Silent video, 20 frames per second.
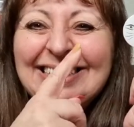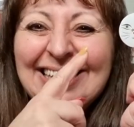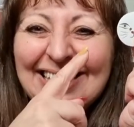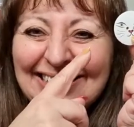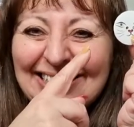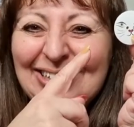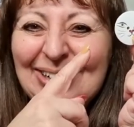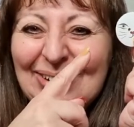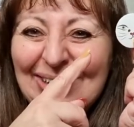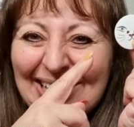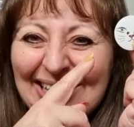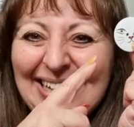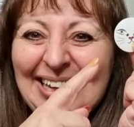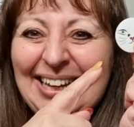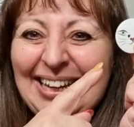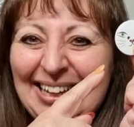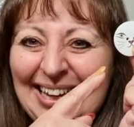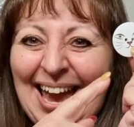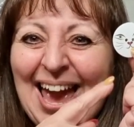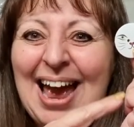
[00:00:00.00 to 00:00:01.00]
The little
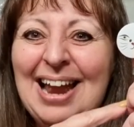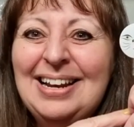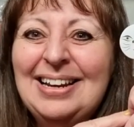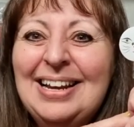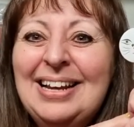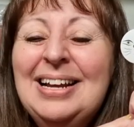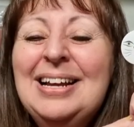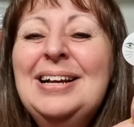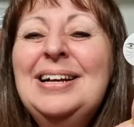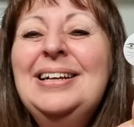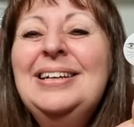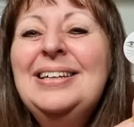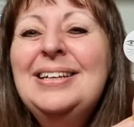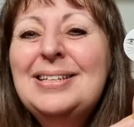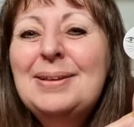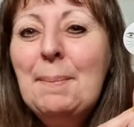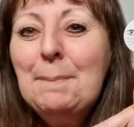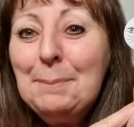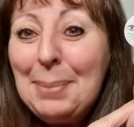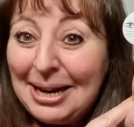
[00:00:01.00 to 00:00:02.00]
kitty cat
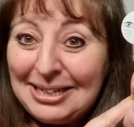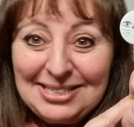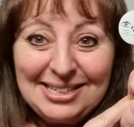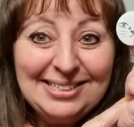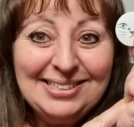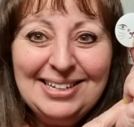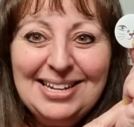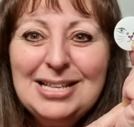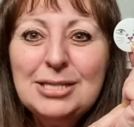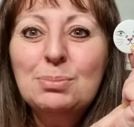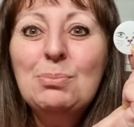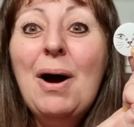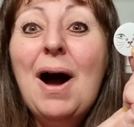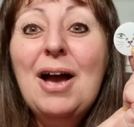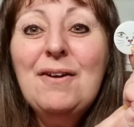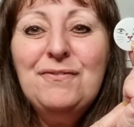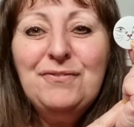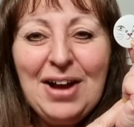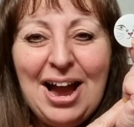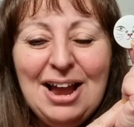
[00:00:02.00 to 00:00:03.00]
button is
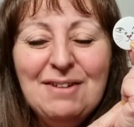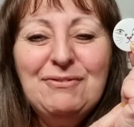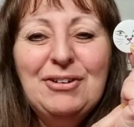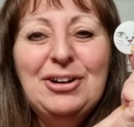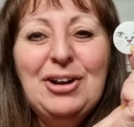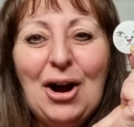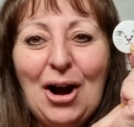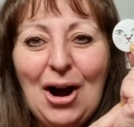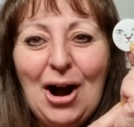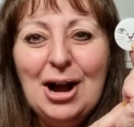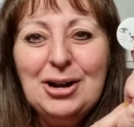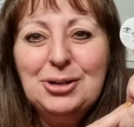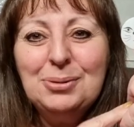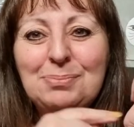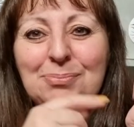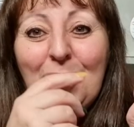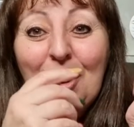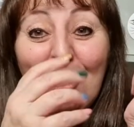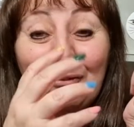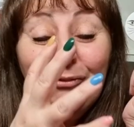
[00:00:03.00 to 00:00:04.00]
my favourite
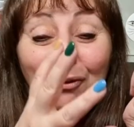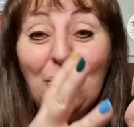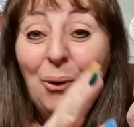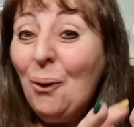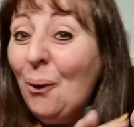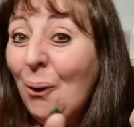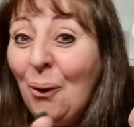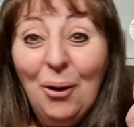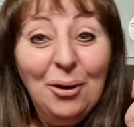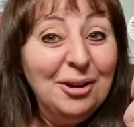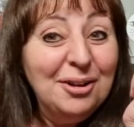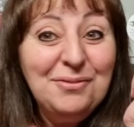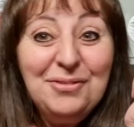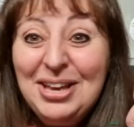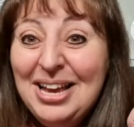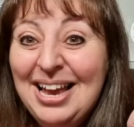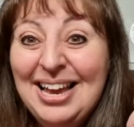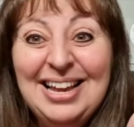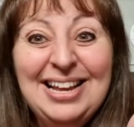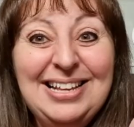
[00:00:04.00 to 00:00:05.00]
item of all of
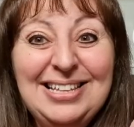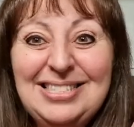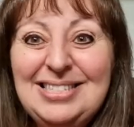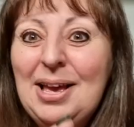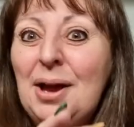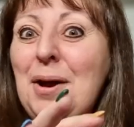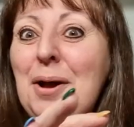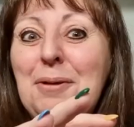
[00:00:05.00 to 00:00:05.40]
these.